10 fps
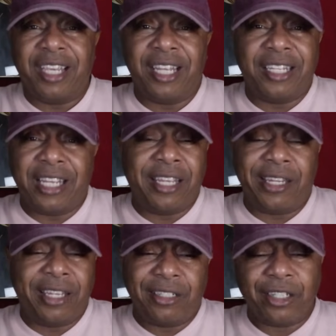And, and,
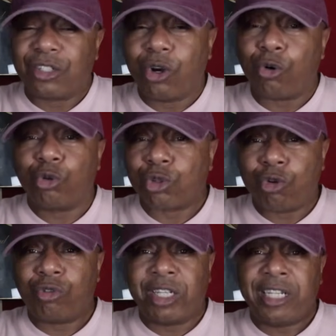and this goes
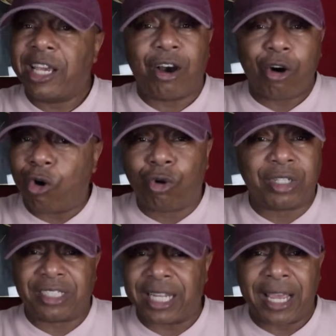on in there all
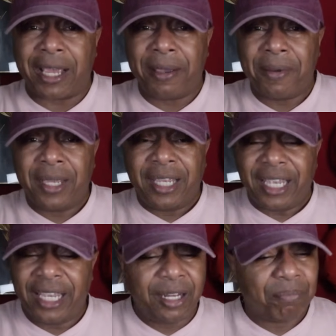the time.
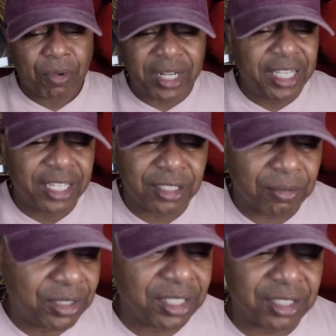And money is a,
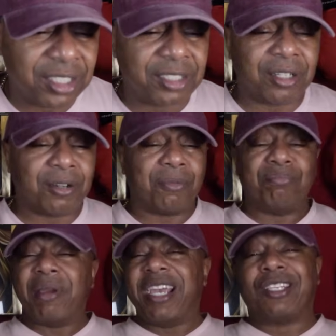is, is a
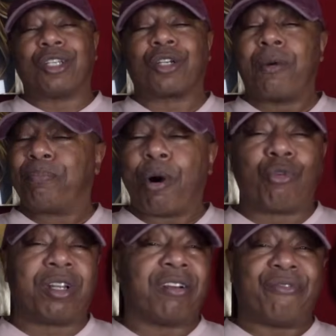major
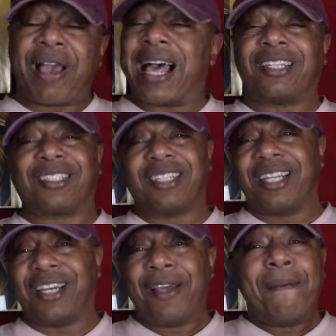component of violence in
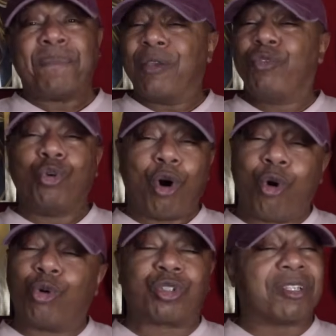there. If you
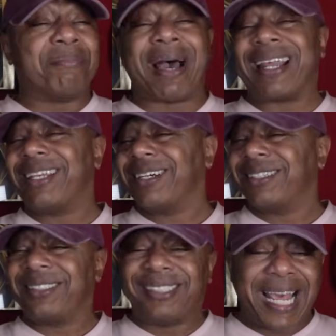owe somebody
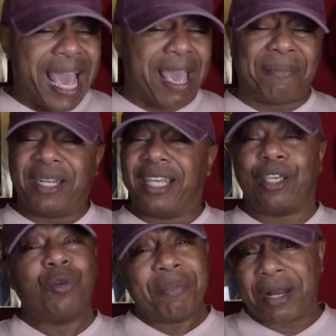a dime in there,
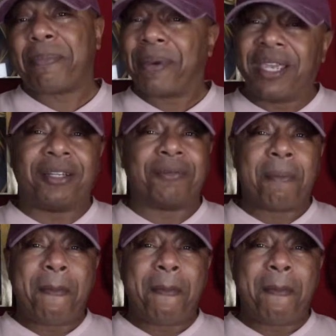you better pay them.